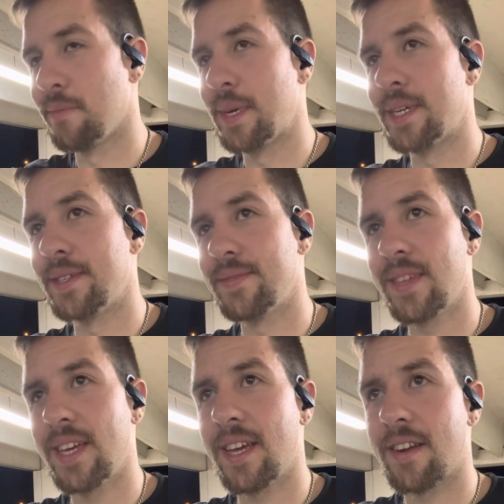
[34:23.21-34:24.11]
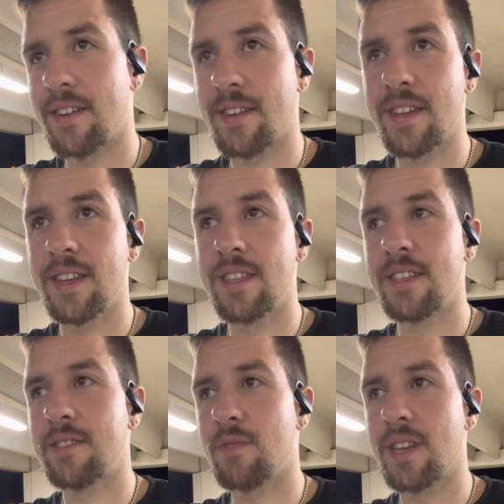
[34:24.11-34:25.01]
But yeah, it is
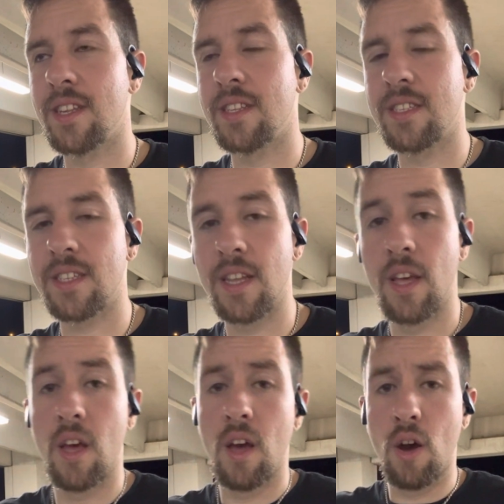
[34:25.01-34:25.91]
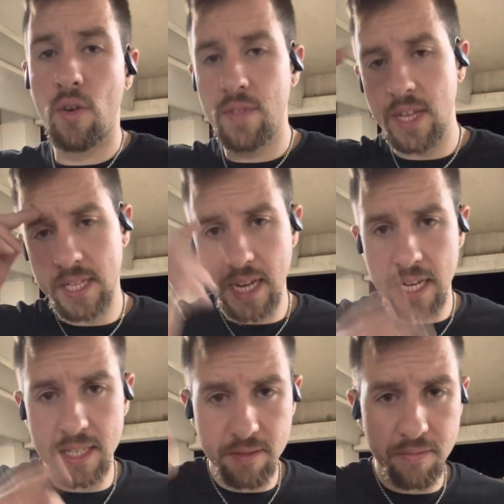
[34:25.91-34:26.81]
what it is. Hopefully you guys got
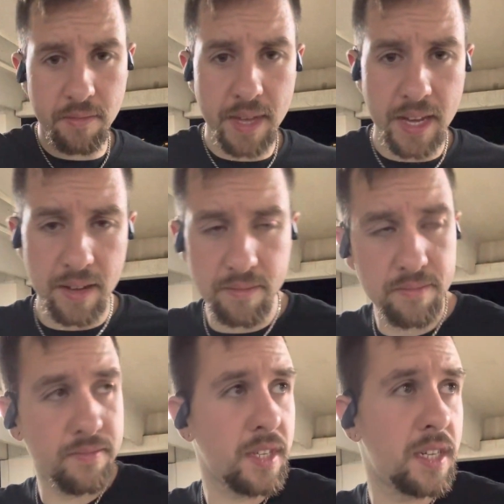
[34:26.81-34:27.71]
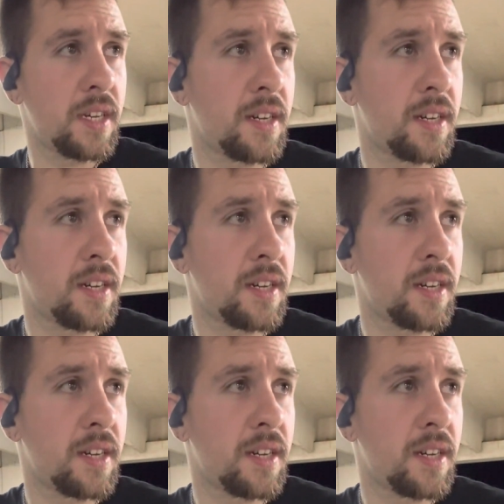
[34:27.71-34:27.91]
something from that. I